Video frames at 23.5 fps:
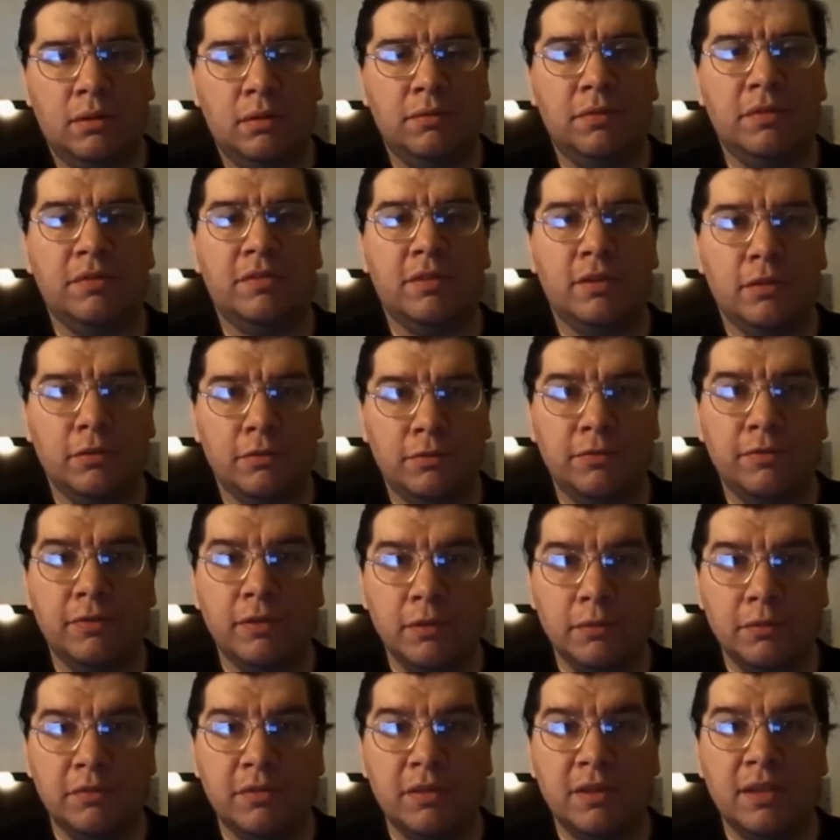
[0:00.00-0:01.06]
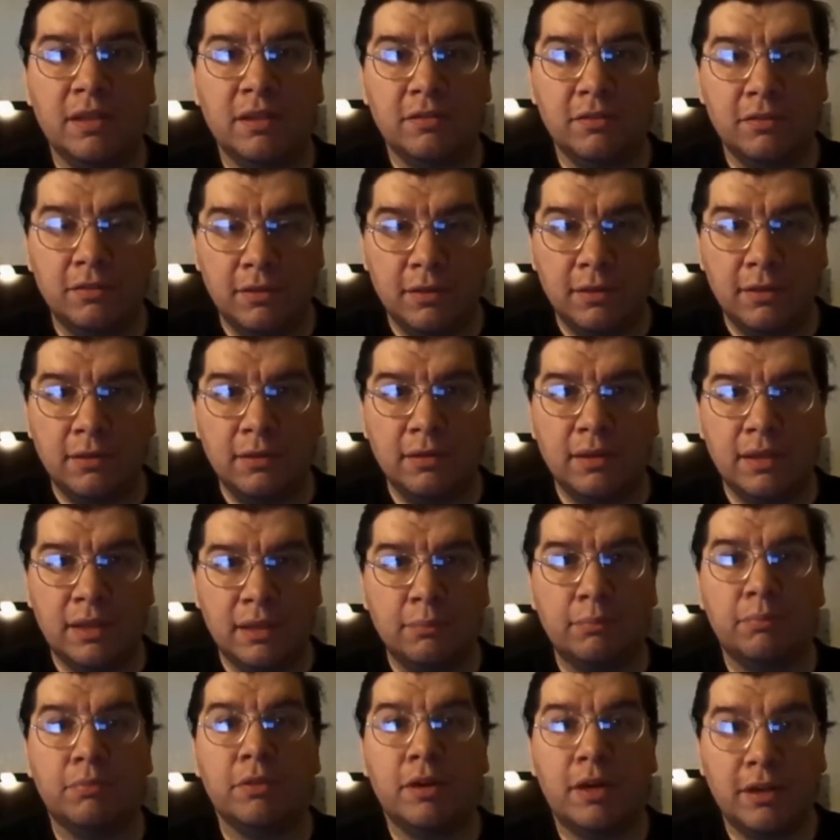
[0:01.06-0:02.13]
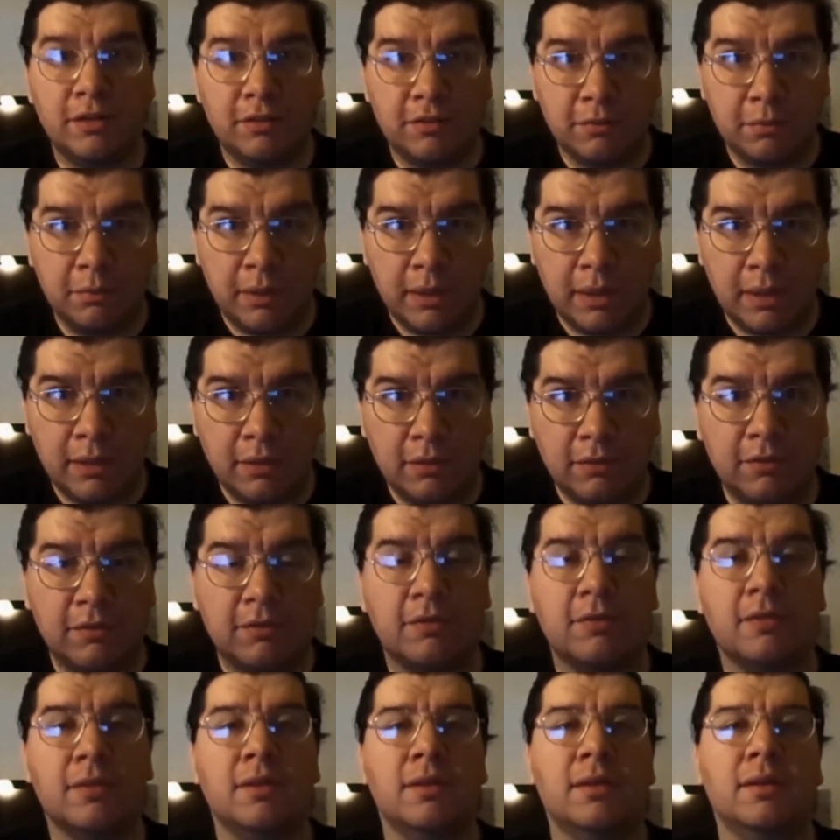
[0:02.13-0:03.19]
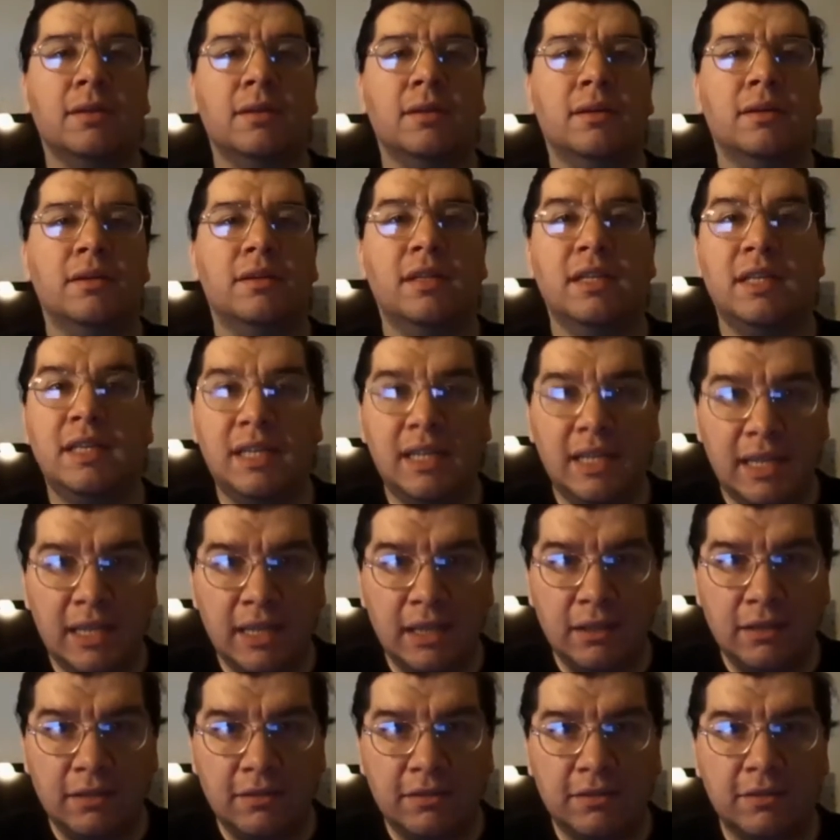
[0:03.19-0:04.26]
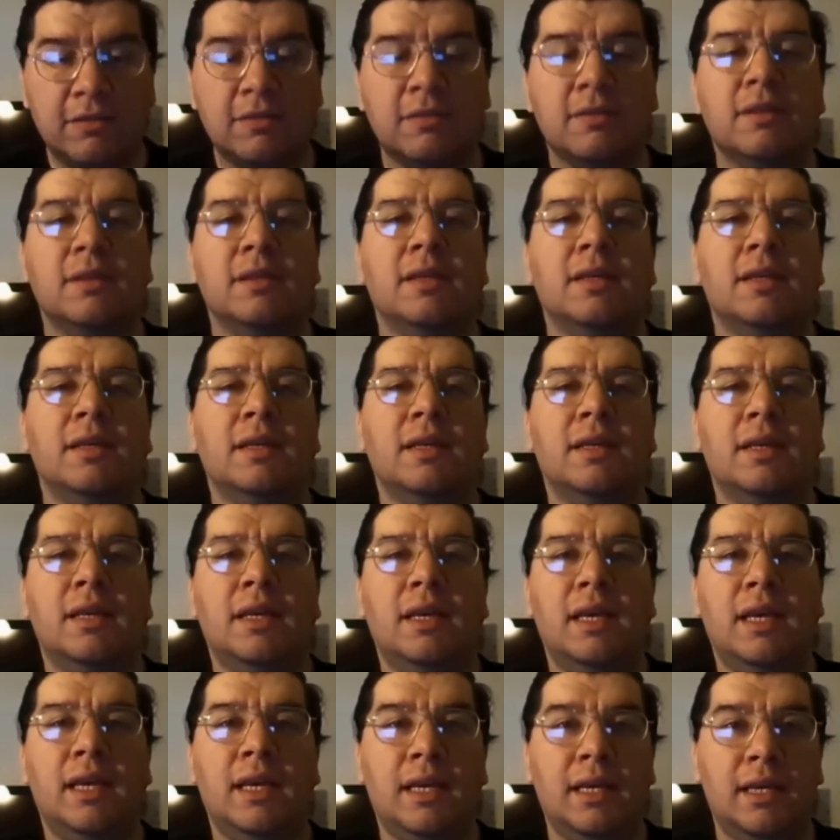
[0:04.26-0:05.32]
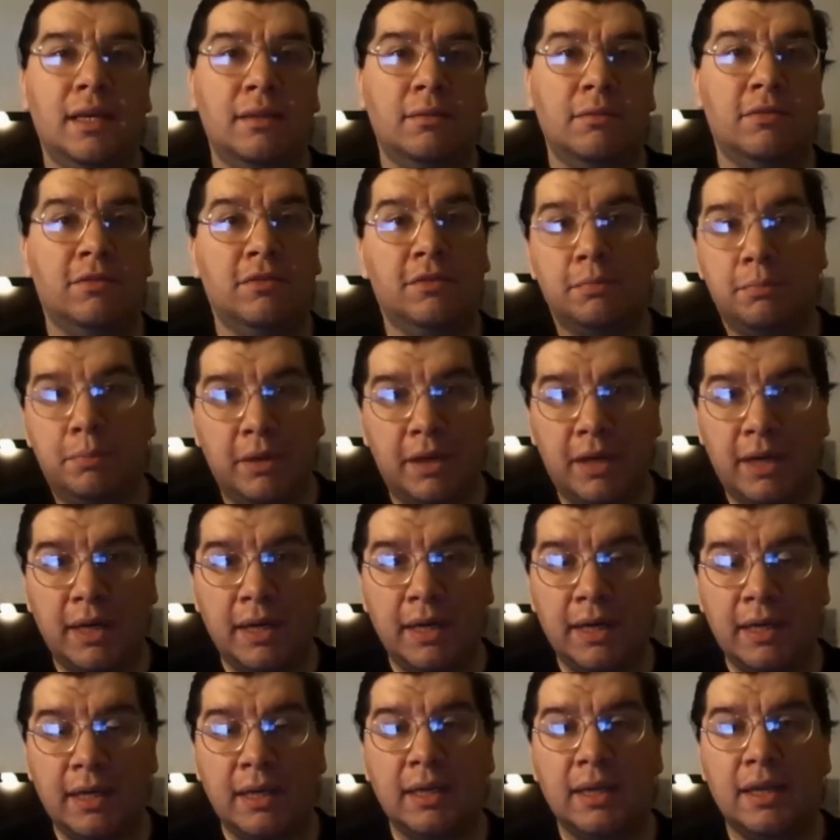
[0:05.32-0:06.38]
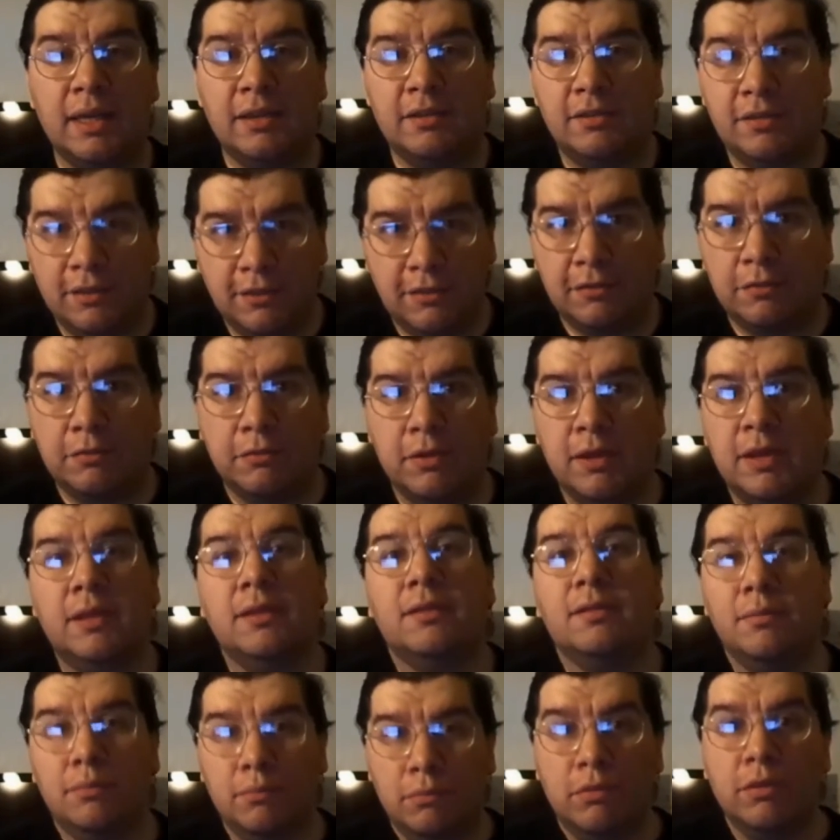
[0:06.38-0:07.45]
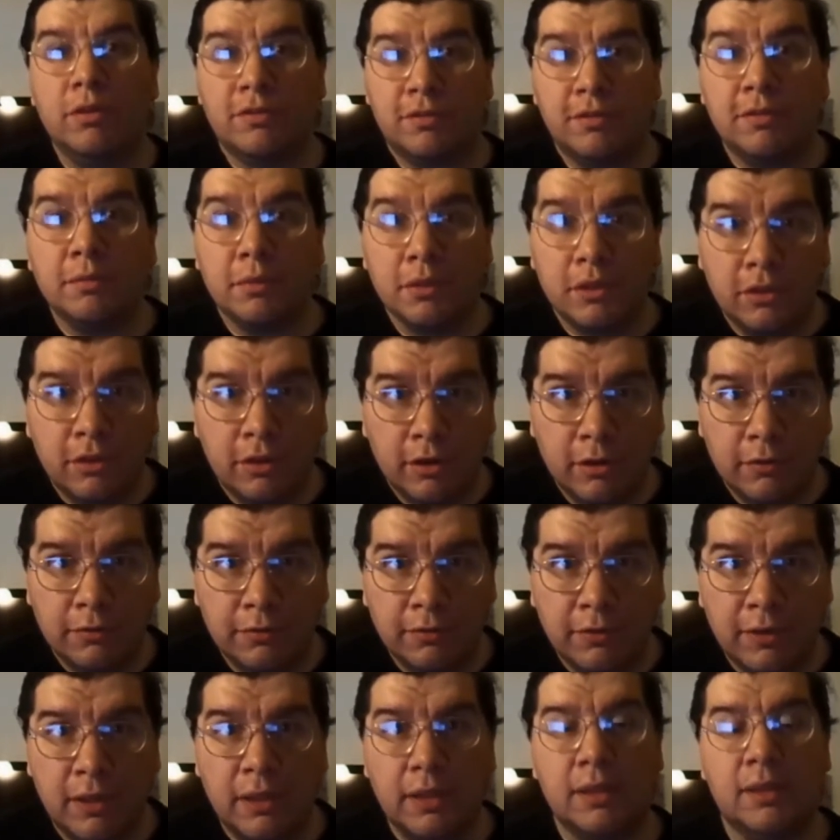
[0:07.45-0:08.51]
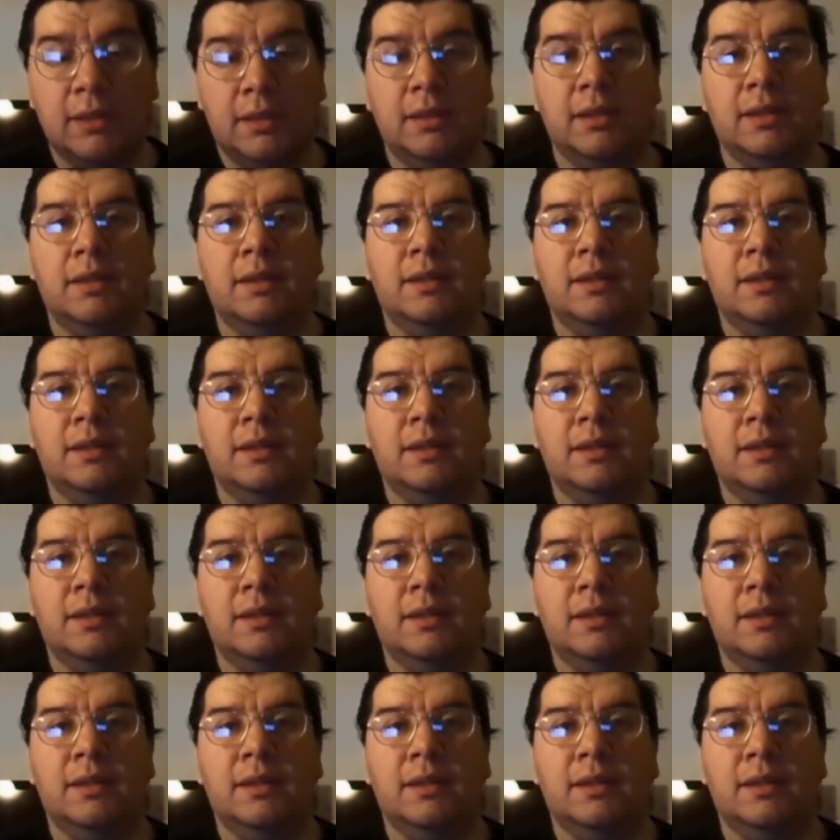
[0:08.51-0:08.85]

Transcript: all of his other films that he has done, like Bridesmaids, The Heat, and Spy, at this rate, Melissa McCarthy.